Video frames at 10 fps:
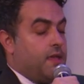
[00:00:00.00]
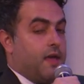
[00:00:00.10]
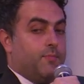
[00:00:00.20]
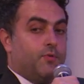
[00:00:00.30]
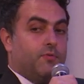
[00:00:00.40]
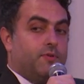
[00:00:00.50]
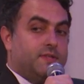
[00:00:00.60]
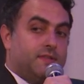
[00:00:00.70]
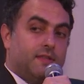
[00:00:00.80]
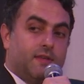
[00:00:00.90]
and more
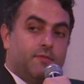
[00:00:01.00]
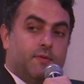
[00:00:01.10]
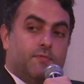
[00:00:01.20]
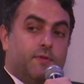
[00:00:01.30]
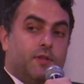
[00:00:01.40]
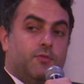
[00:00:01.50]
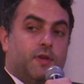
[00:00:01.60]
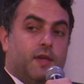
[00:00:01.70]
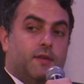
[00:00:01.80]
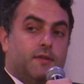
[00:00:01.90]
recently, we've
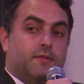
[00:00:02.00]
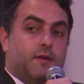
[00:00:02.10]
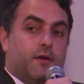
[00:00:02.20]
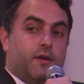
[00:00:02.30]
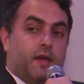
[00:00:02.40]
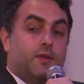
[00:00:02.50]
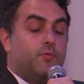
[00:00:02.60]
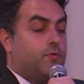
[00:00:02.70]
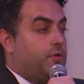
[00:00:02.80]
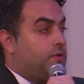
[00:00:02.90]
relocated our
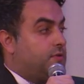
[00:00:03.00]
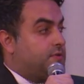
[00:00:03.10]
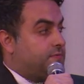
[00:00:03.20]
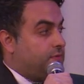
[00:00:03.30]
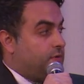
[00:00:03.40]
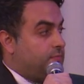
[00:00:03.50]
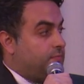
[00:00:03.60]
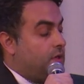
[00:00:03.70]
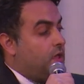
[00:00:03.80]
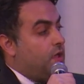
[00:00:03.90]
headquarters from
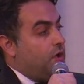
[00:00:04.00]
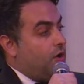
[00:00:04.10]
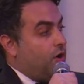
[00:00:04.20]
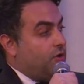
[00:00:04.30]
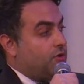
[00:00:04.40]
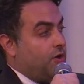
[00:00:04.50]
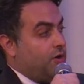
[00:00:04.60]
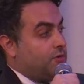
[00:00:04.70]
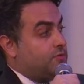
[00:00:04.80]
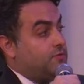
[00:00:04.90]
Hong
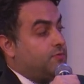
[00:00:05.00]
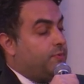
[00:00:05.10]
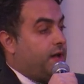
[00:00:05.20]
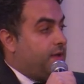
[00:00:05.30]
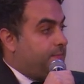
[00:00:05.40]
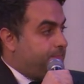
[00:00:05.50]
Kong to Dubai.